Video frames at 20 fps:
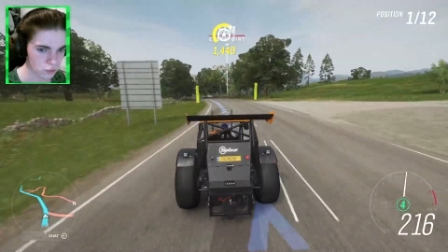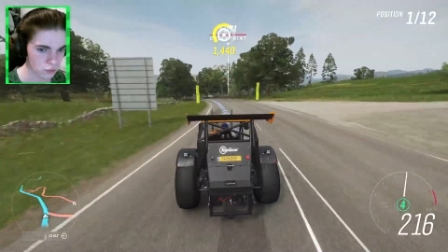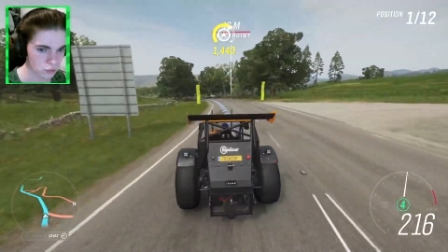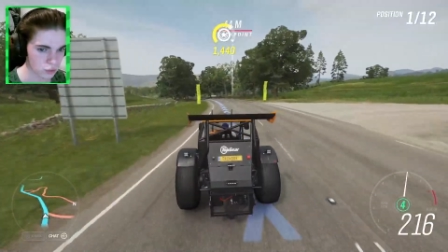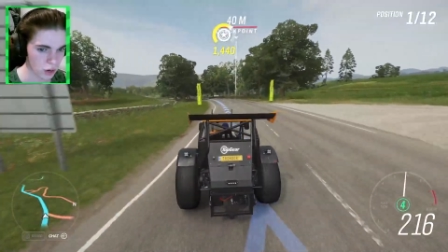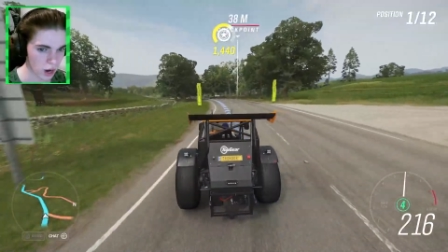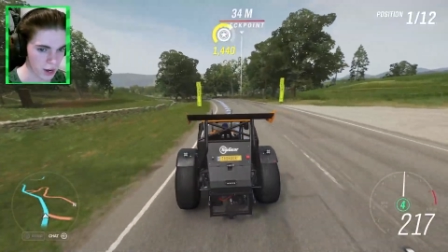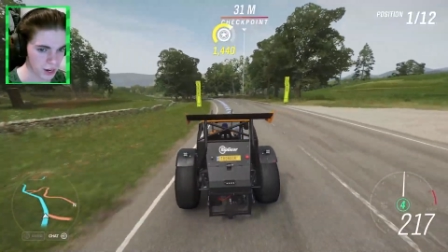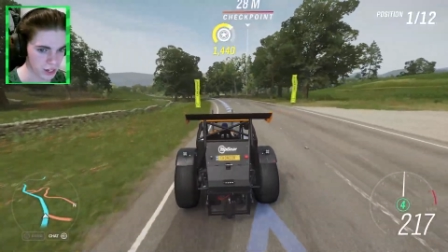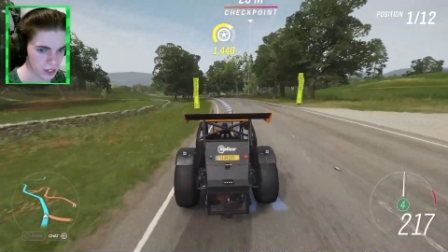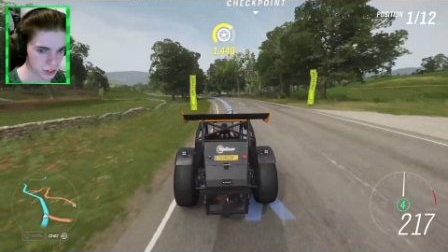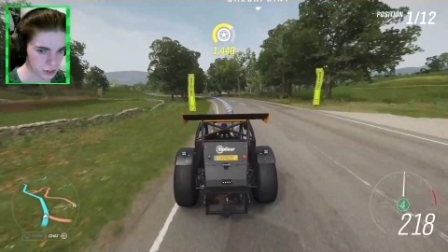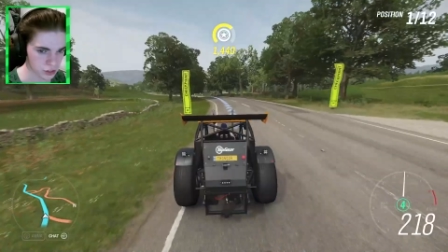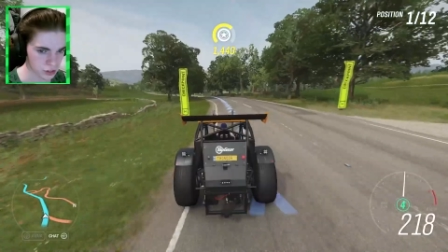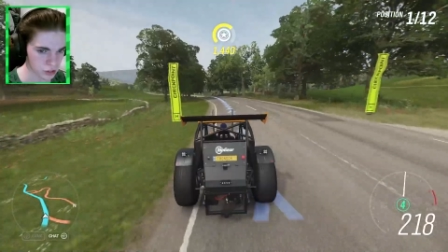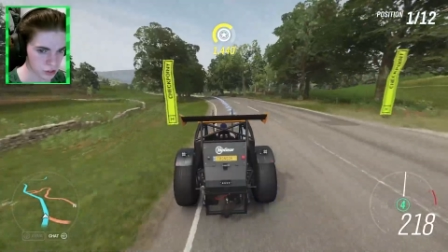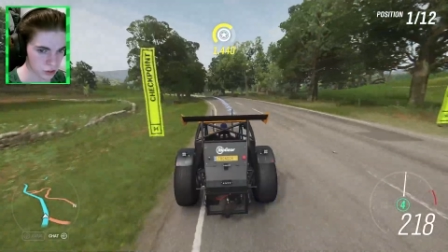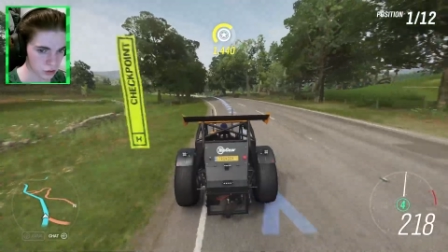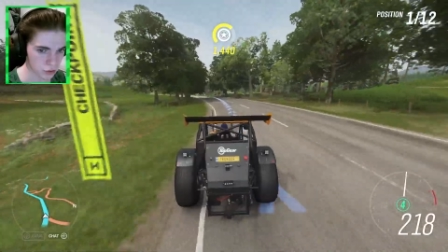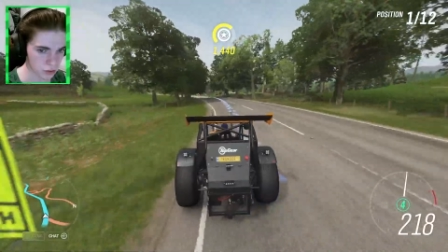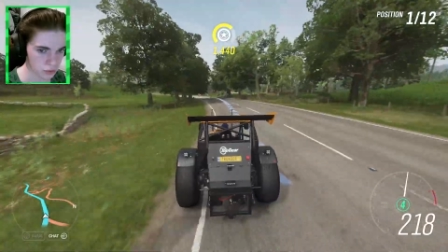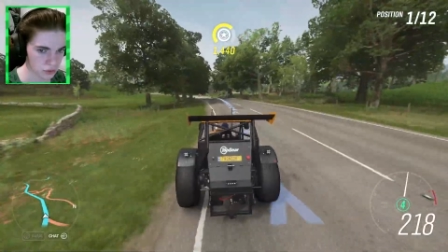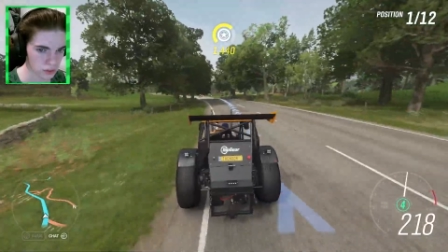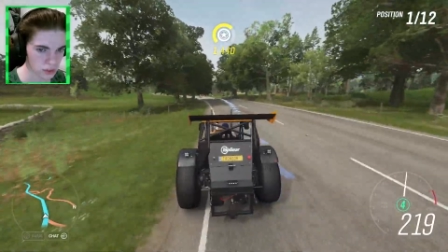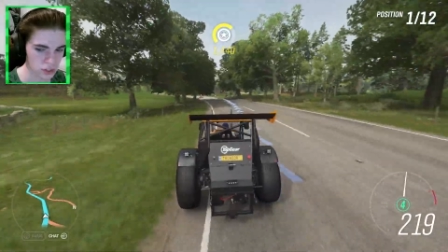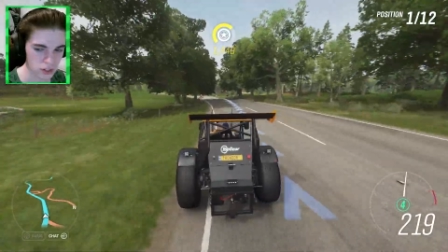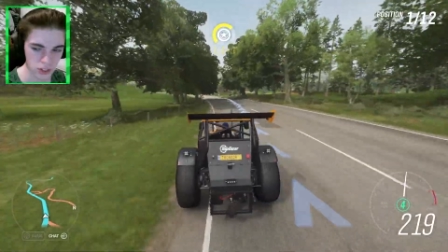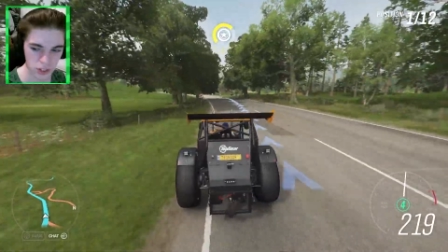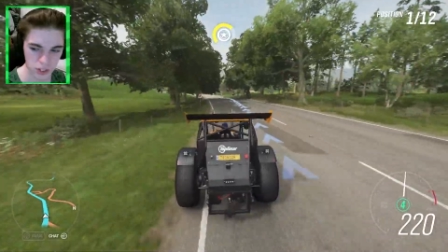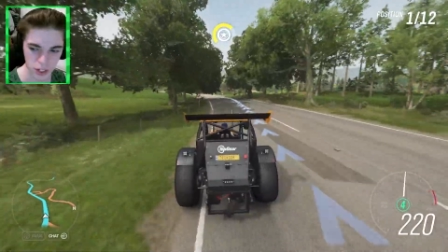range of
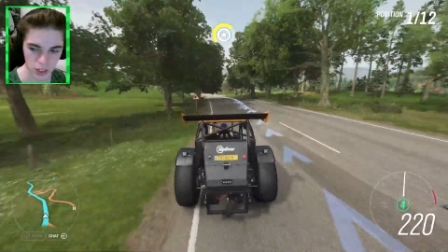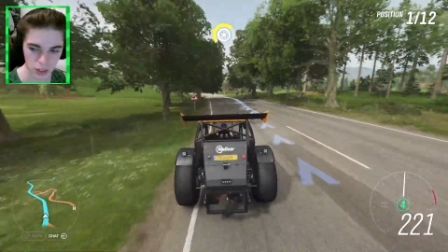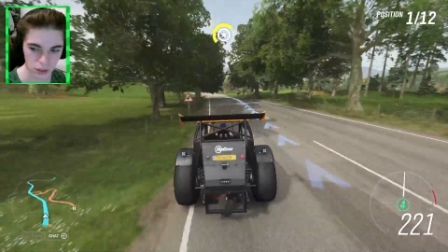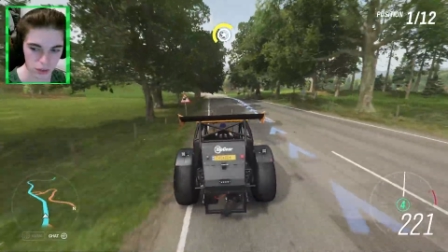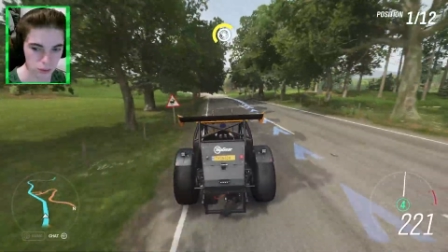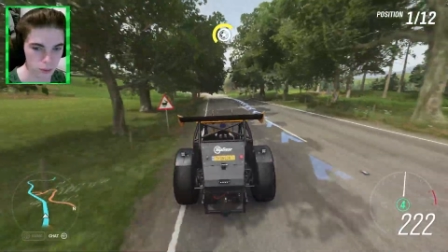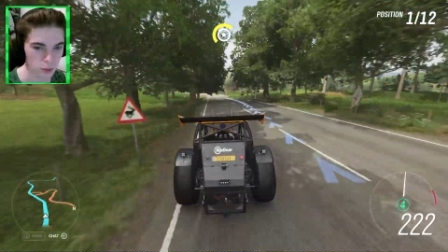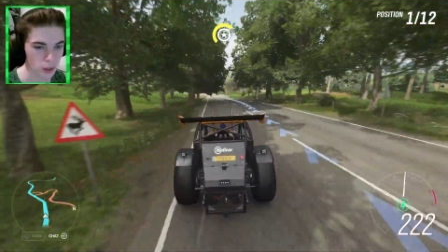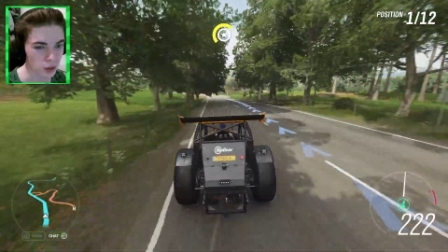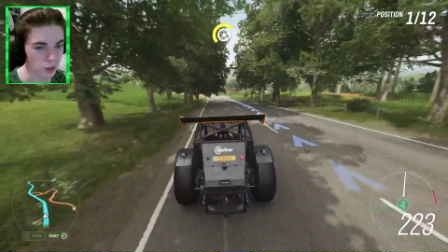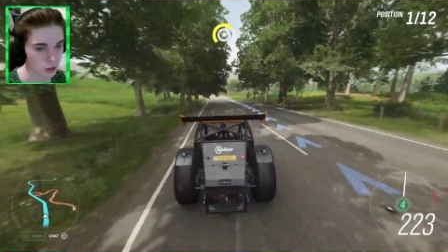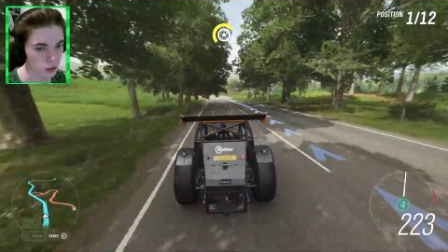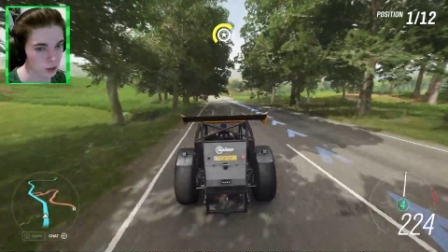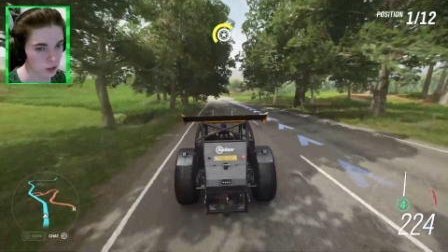skill, well,